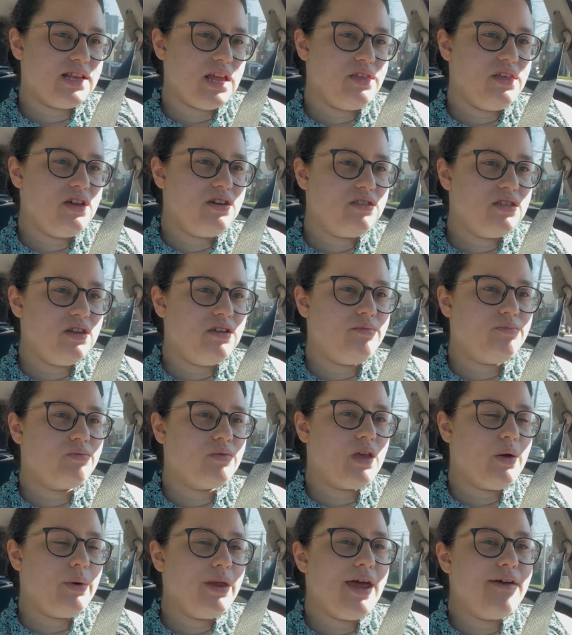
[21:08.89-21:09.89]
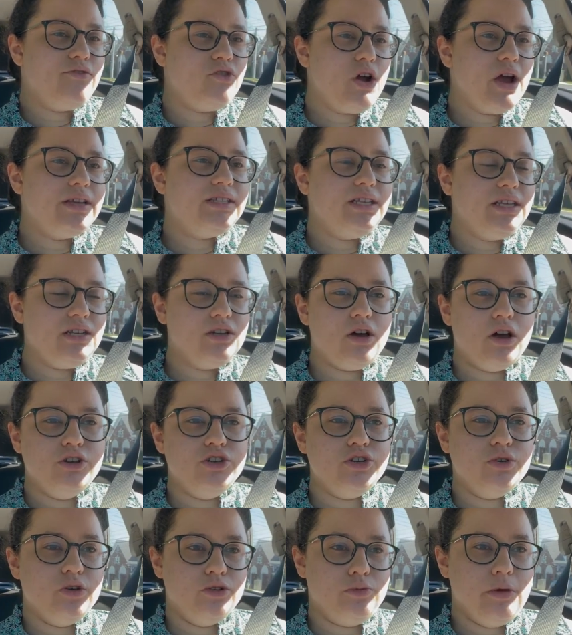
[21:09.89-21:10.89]
I think that whenever I see
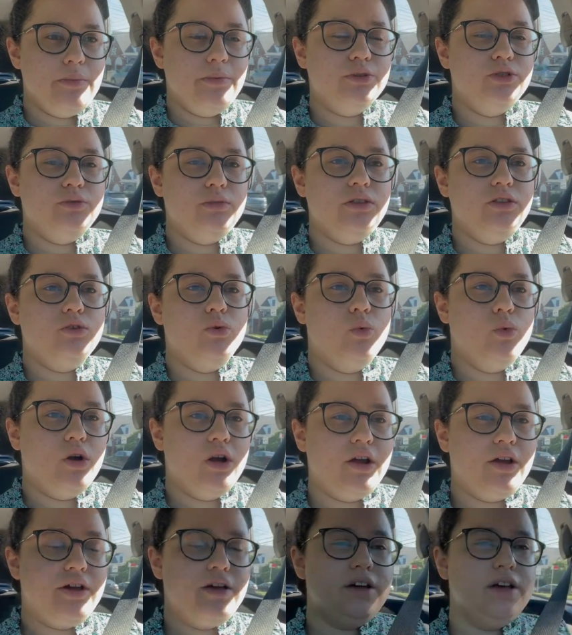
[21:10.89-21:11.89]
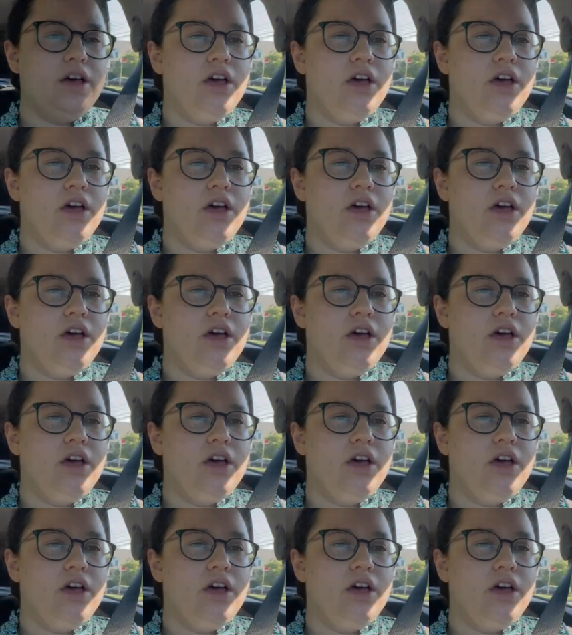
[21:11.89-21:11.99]
non-Jewish people doing the work